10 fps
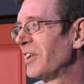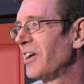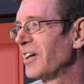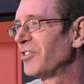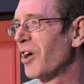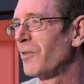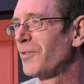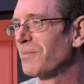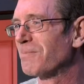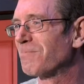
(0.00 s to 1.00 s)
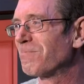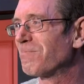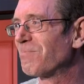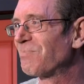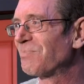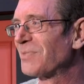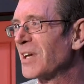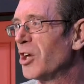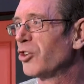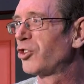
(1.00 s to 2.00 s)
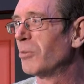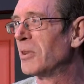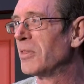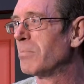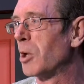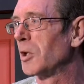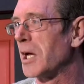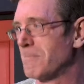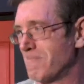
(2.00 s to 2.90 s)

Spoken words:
lines of summon the butler.